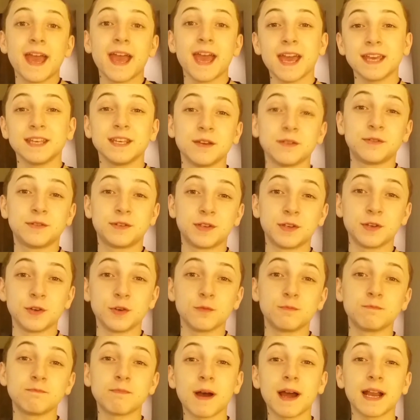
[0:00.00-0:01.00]
Hey
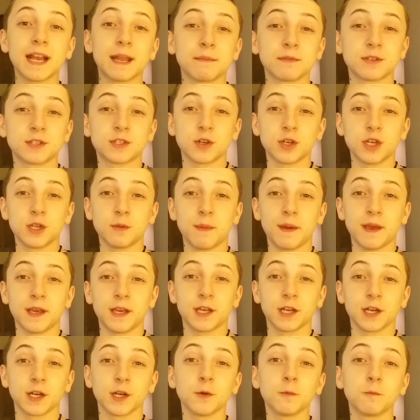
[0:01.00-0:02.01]
YouTube, my name is Tony
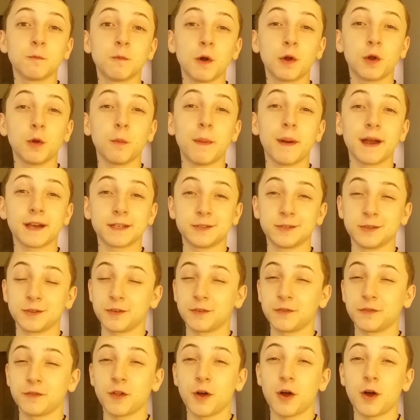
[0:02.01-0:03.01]
Baker. Welcome back to
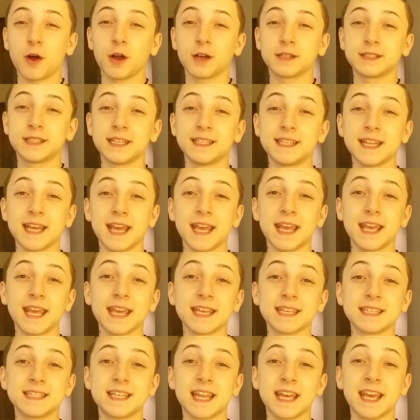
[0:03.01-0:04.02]
another vlog. Today
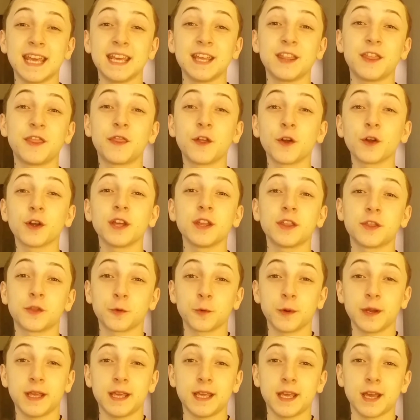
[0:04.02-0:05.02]
is day
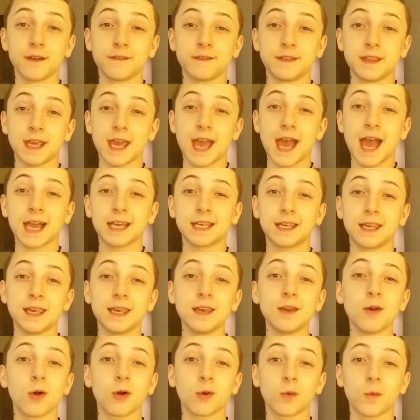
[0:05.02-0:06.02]
33 of the
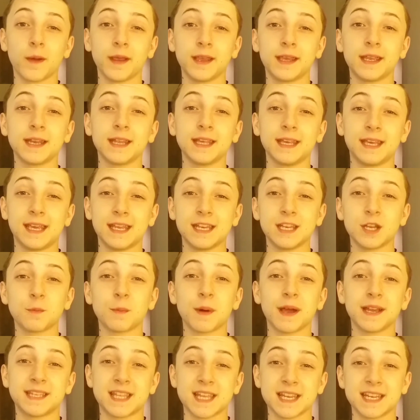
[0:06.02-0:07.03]
AKI or Awakening Kingdom
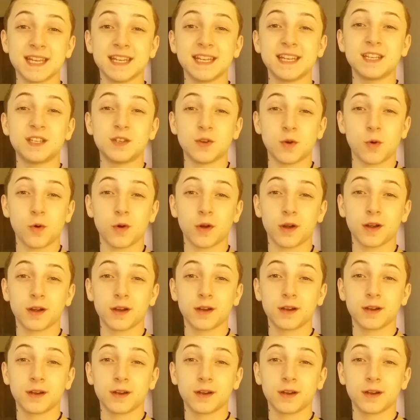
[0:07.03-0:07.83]
Identity Tour.